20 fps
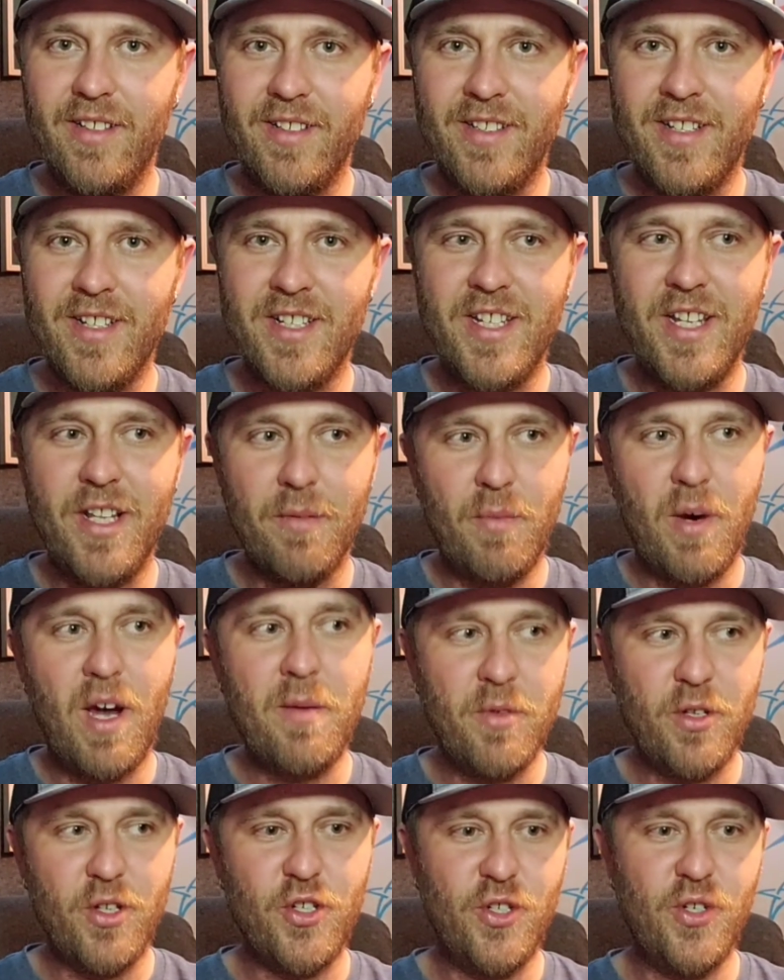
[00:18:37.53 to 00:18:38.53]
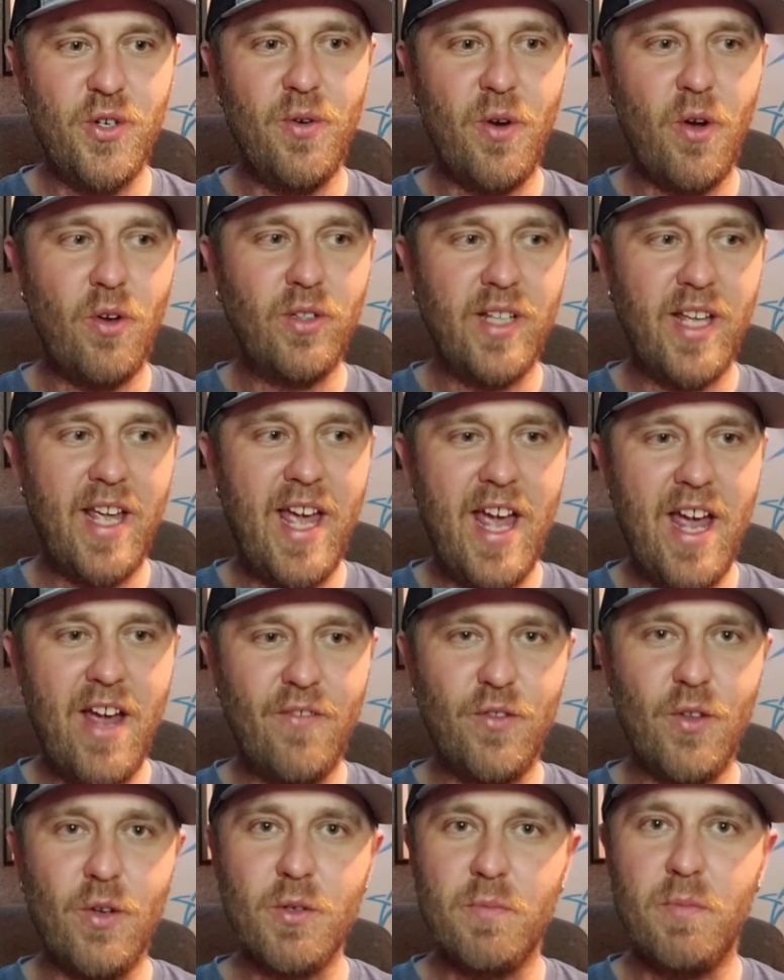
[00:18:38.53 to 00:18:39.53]
to see the bottom of the shoe and only
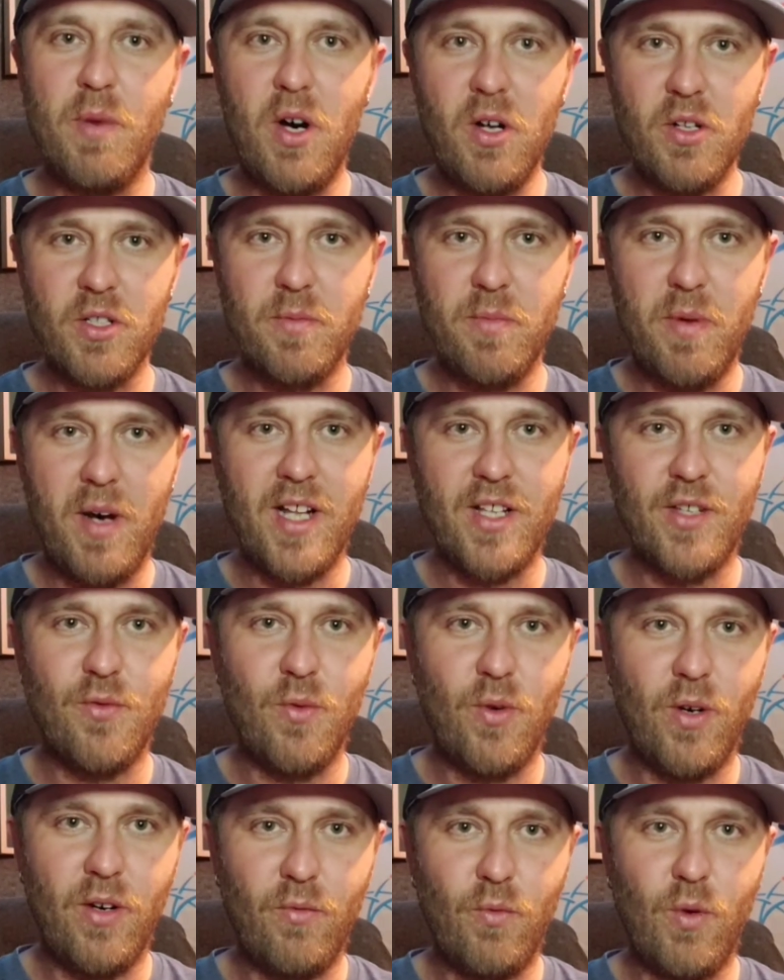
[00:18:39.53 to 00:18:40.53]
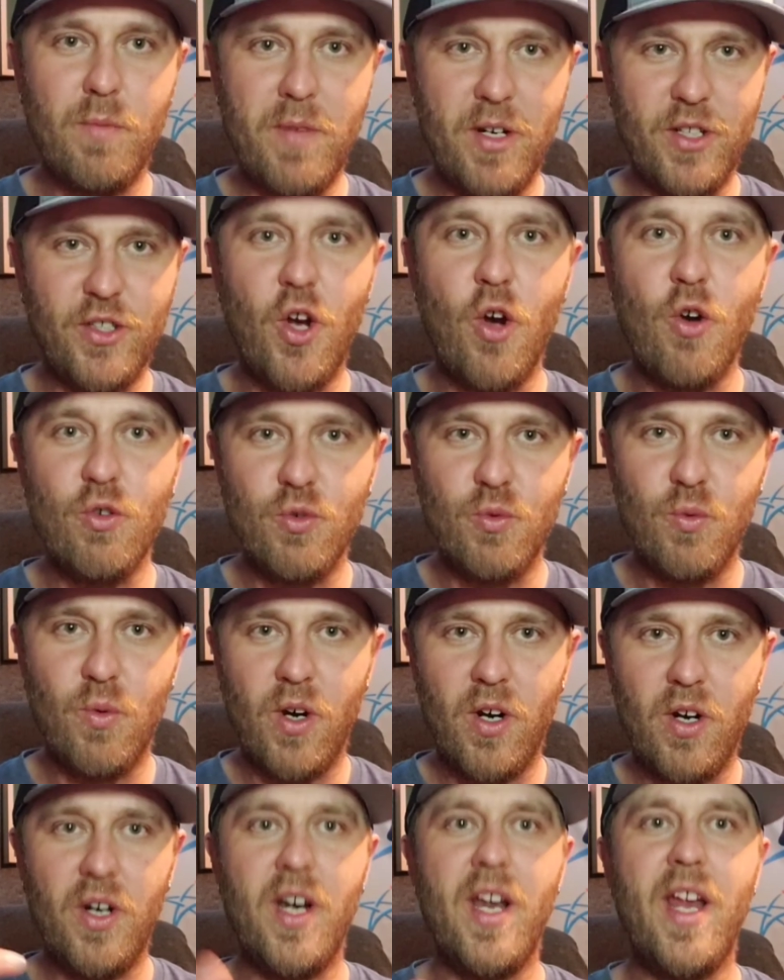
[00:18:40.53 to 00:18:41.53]
have those bald spots where my toes
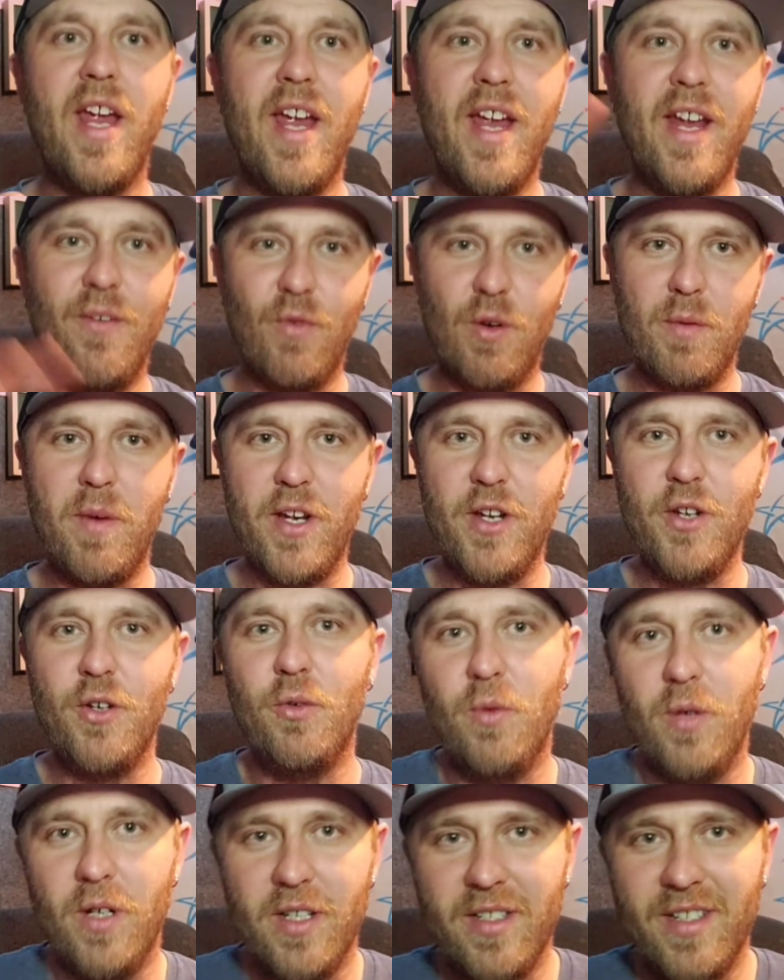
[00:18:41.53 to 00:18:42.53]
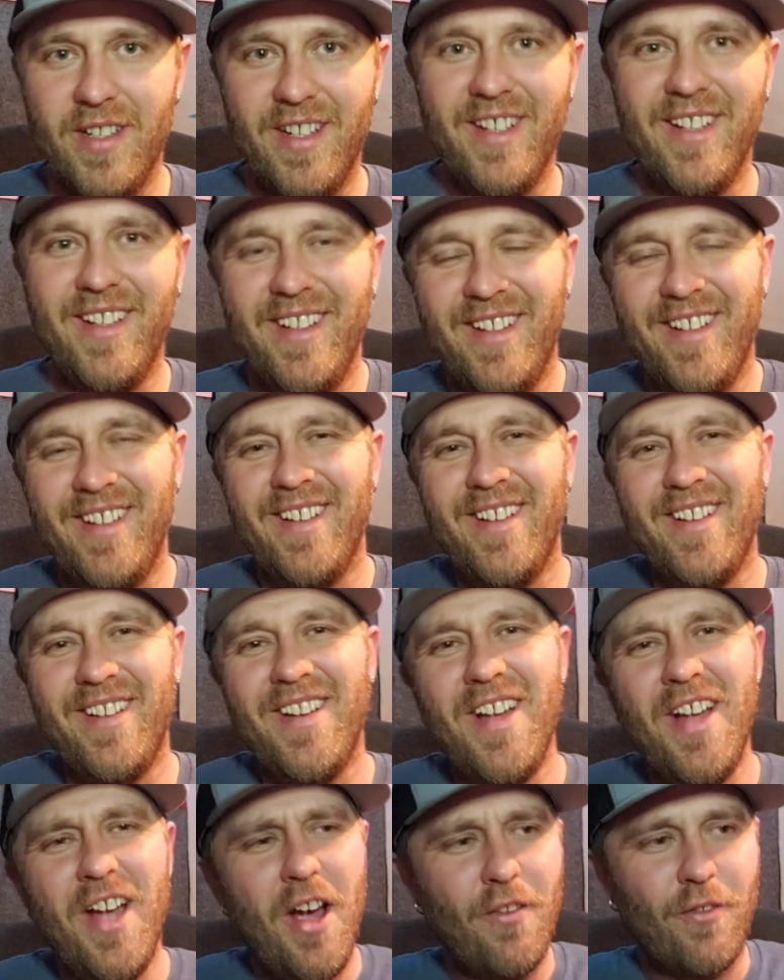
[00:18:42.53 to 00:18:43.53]
were and where my heel was
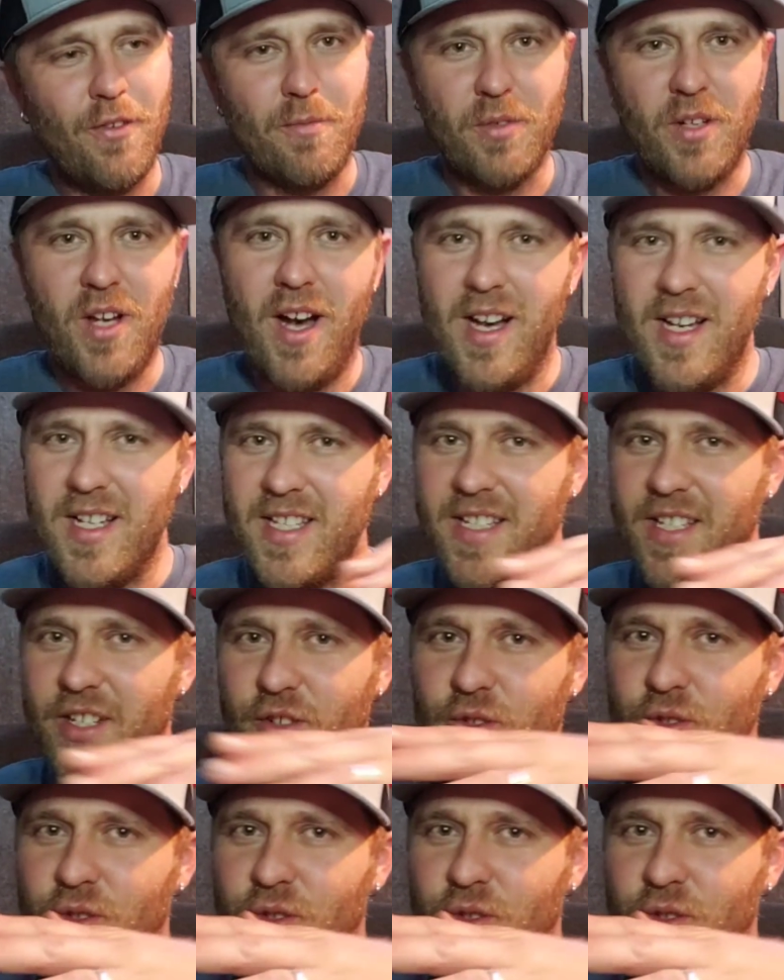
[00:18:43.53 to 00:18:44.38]
from constant